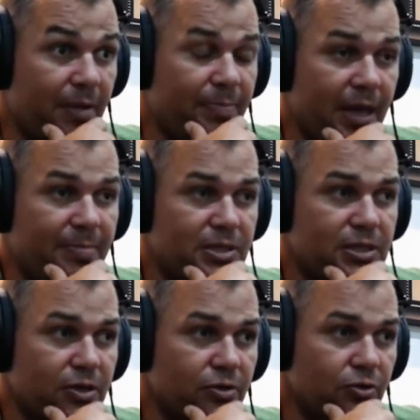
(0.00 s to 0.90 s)

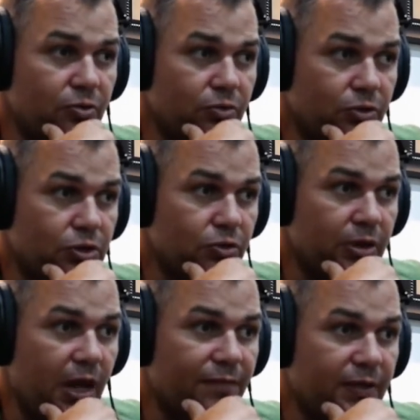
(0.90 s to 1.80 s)
babysitter who used to
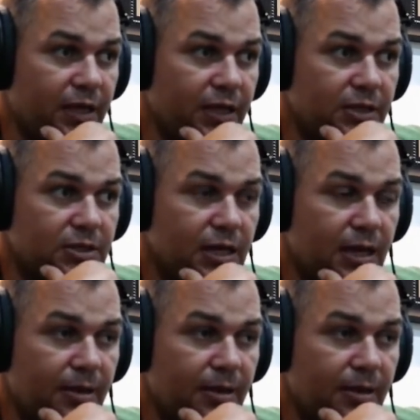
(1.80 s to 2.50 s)
look after the kids of